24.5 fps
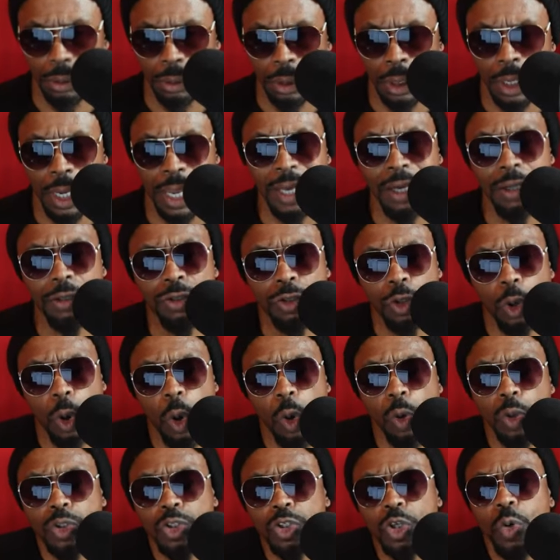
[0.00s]
It is
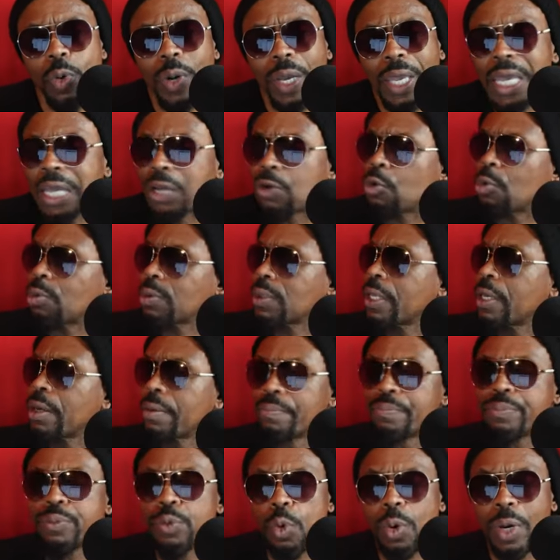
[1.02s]
also equally
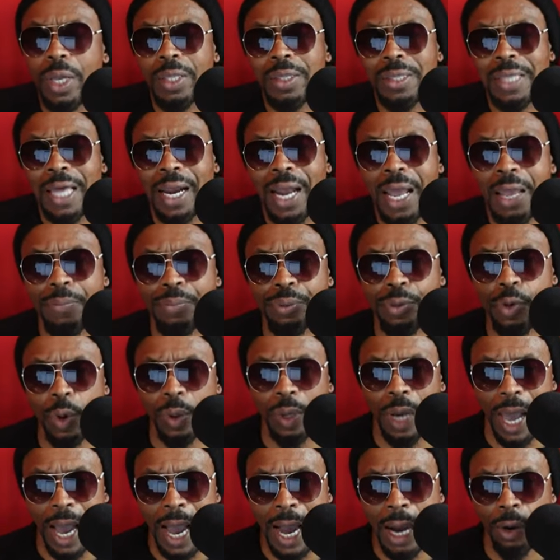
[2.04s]
important that I
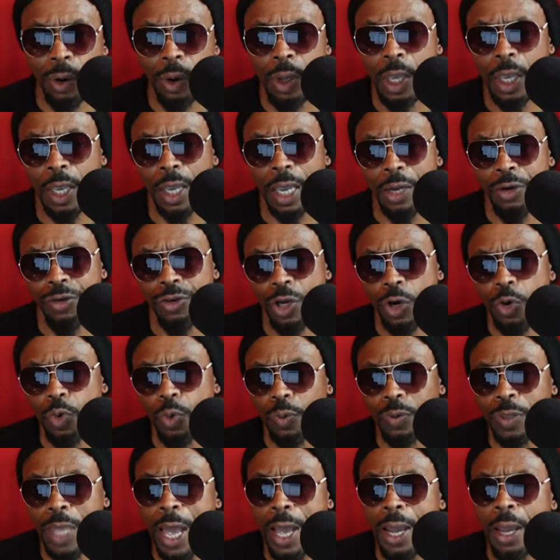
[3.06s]
point out and note
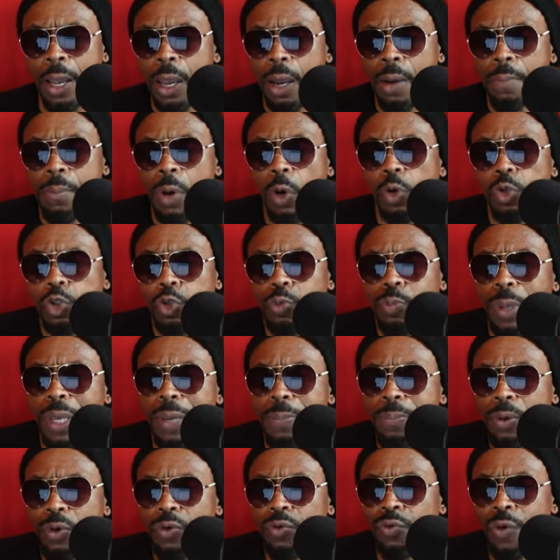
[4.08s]
that most
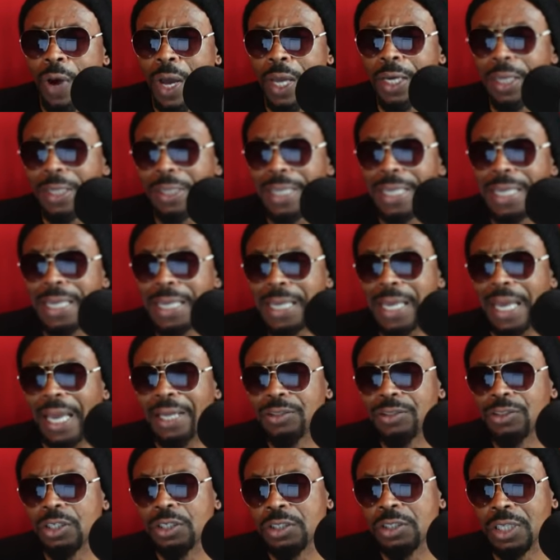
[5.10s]
people readily,
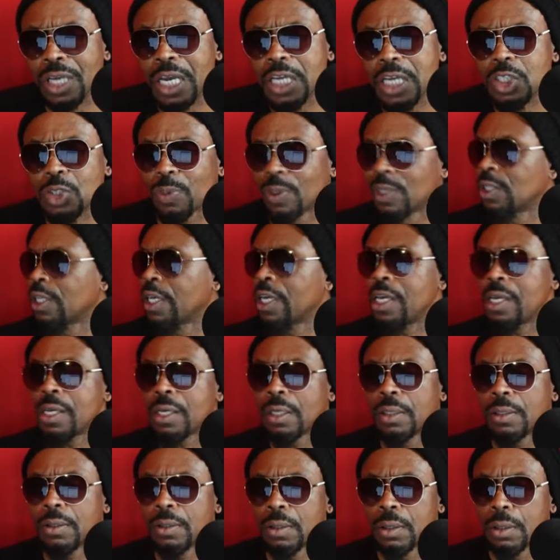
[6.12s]
interchangeably,
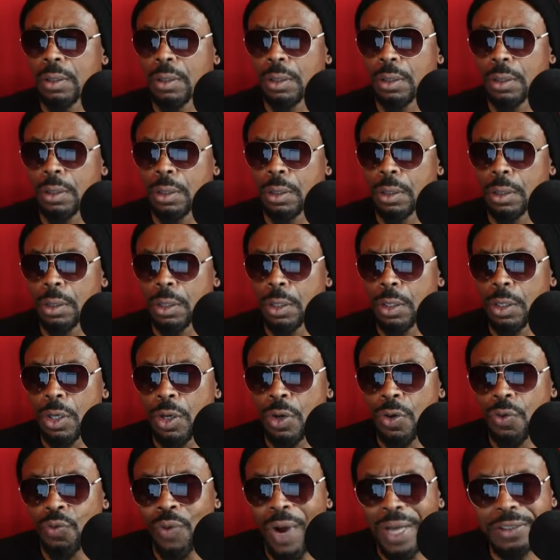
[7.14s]

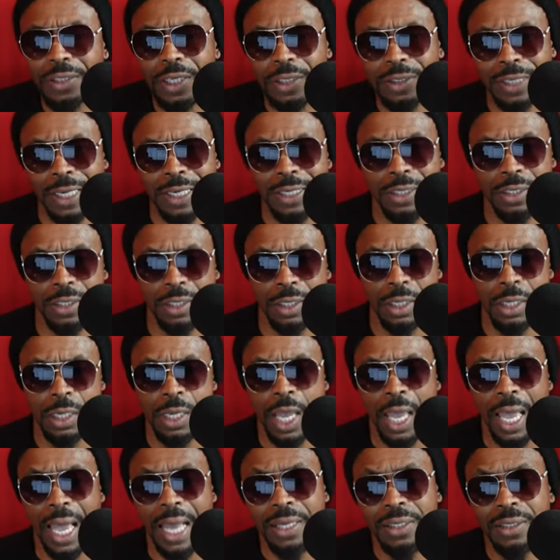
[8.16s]
residency
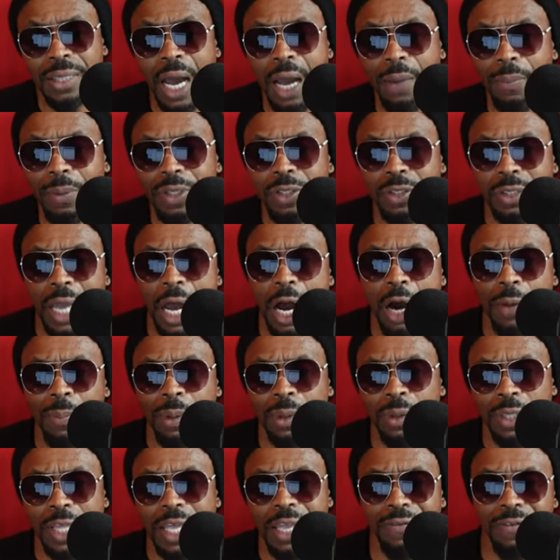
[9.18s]
and domicile,
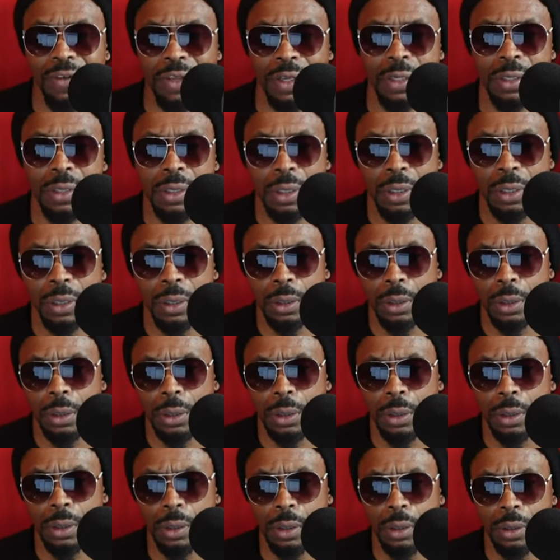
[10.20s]
believing
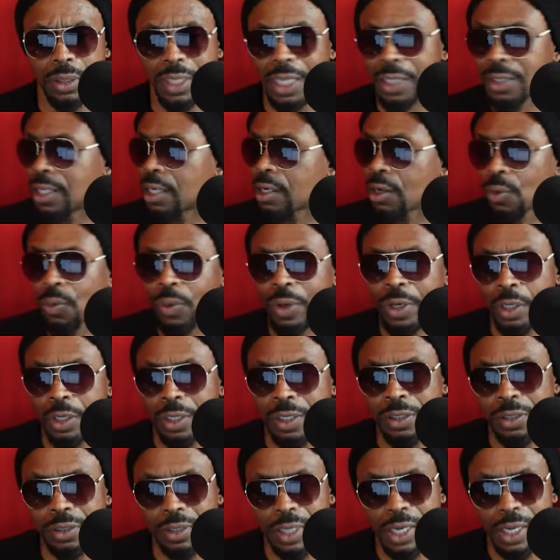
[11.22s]
that they are one and the
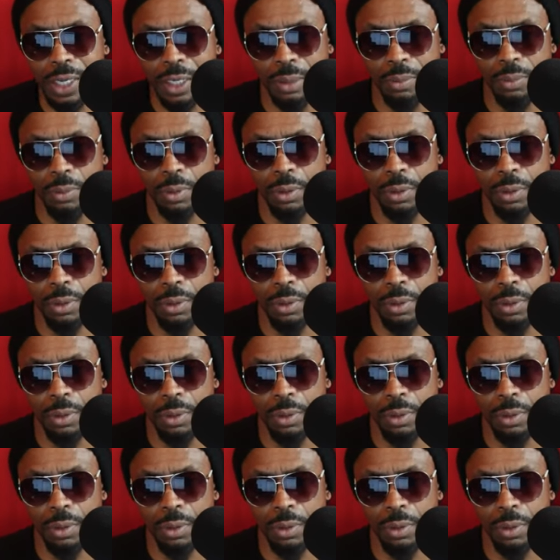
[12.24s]
same.